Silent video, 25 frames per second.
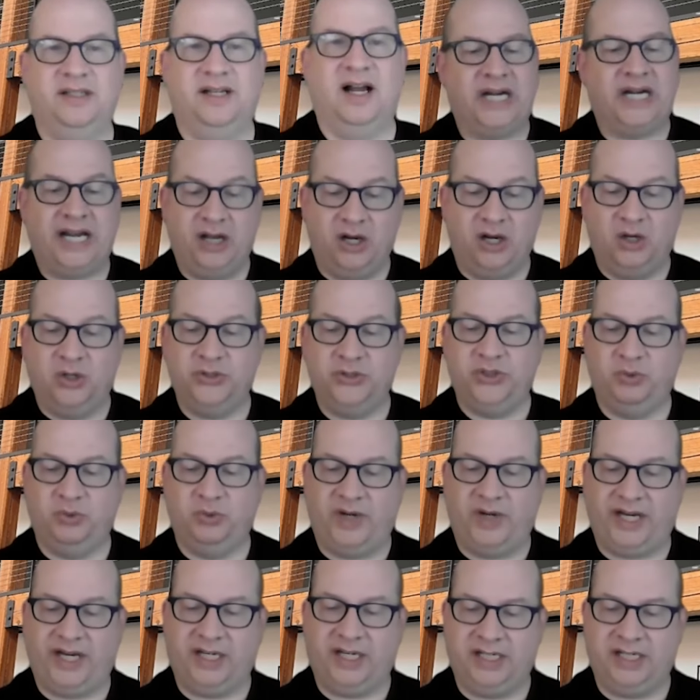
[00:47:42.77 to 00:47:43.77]
But I
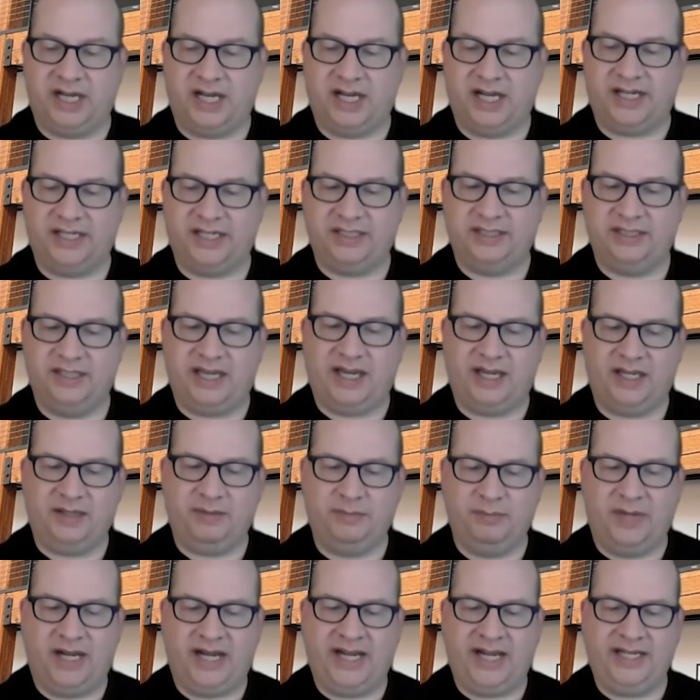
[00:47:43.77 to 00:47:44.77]
also recognize
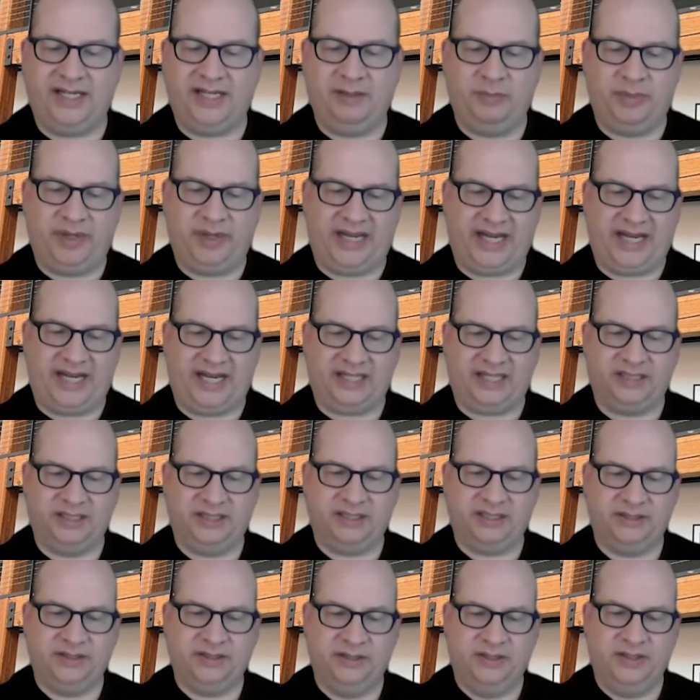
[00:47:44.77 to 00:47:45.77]
that my
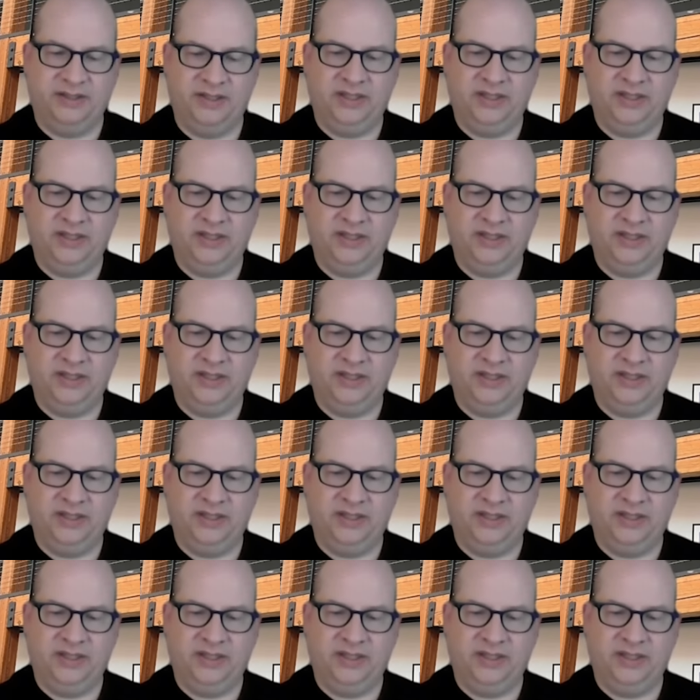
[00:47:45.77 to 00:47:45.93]
impact